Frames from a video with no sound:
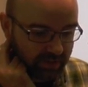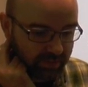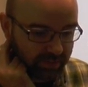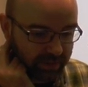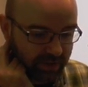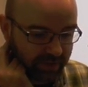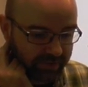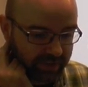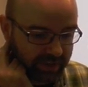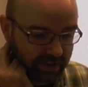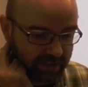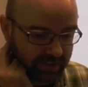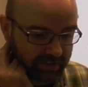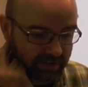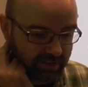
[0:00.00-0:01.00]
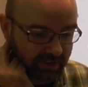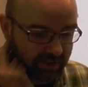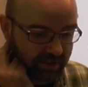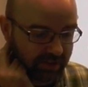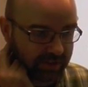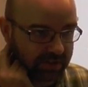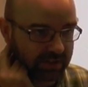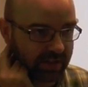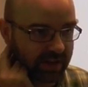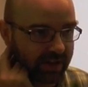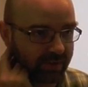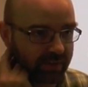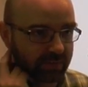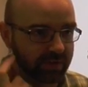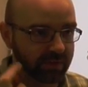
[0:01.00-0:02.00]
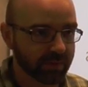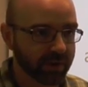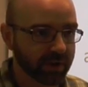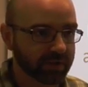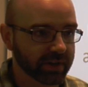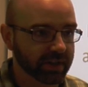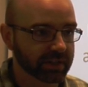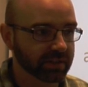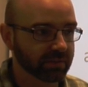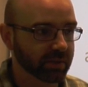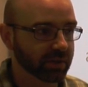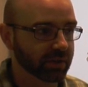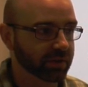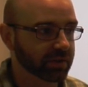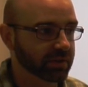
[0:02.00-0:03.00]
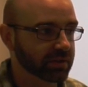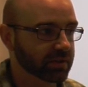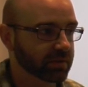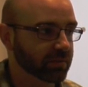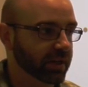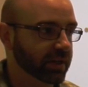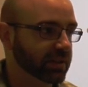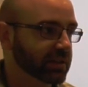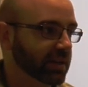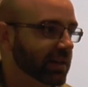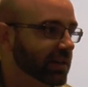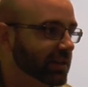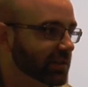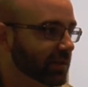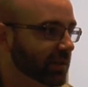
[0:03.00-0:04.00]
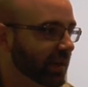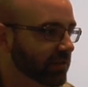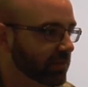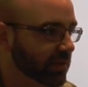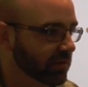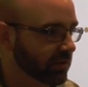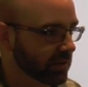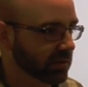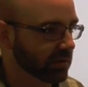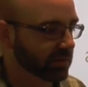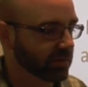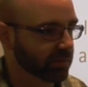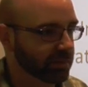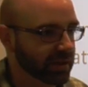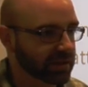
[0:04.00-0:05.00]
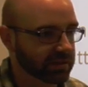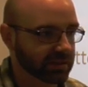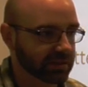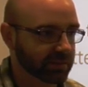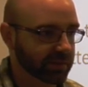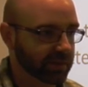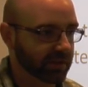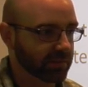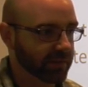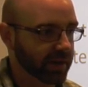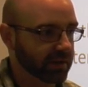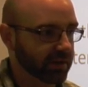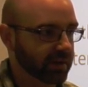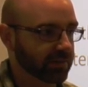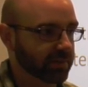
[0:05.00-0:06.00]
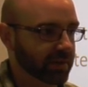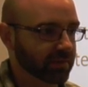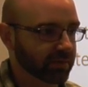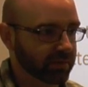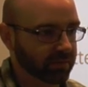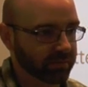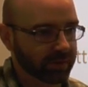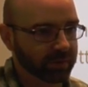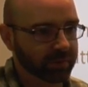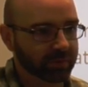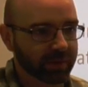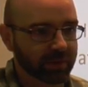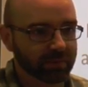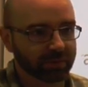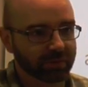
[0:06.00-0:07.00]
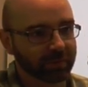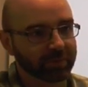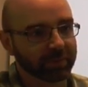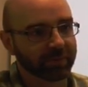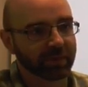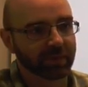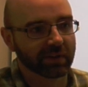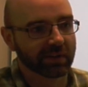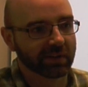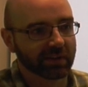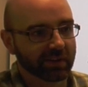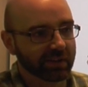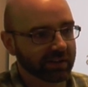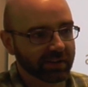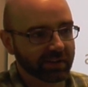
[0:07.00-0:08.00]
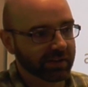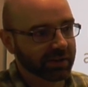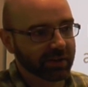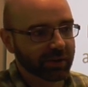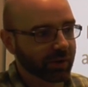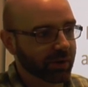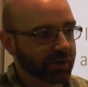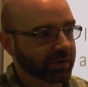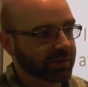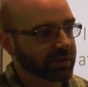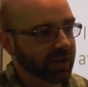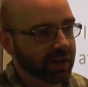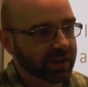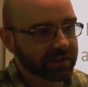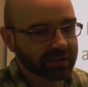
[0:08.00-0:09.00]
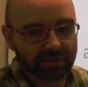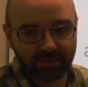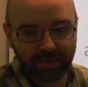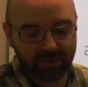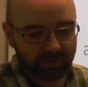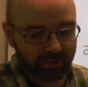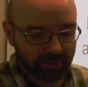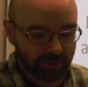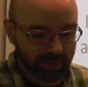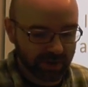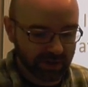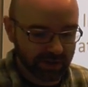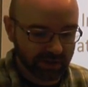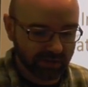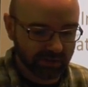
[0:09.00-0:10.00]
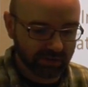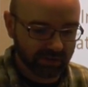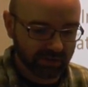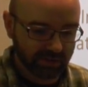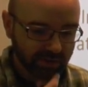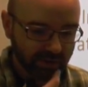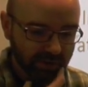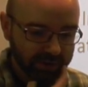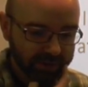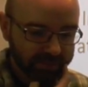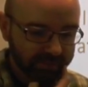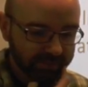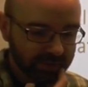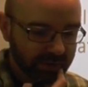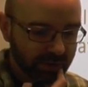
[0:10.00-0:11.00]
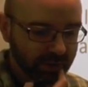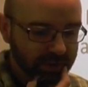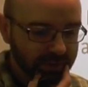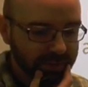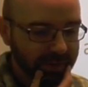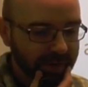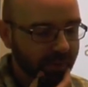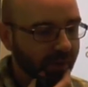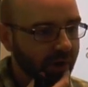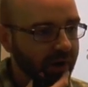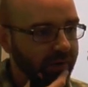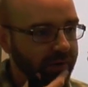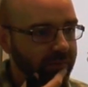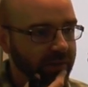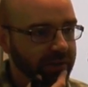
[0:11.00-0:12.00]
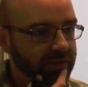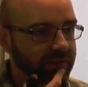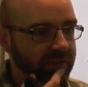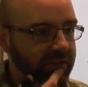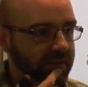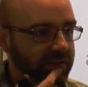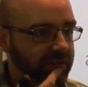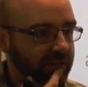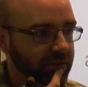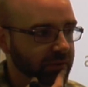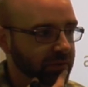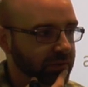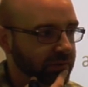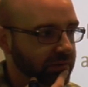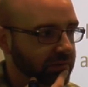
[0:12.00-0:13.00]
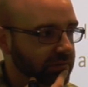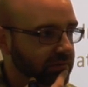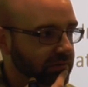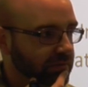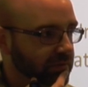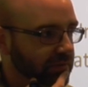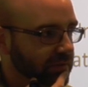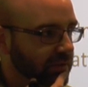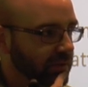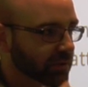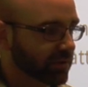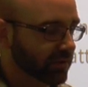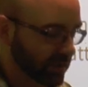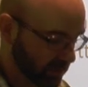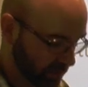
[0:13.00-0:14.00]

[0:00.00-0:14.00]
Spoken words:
But I figure I'll start with a bit of a motivation because my understanding is that we have a bit of a mixed disciplinary background, people from film, people from cognitive sciences, people from humanities. So I'll talk a little bit about why we measure attention at all. Just sort of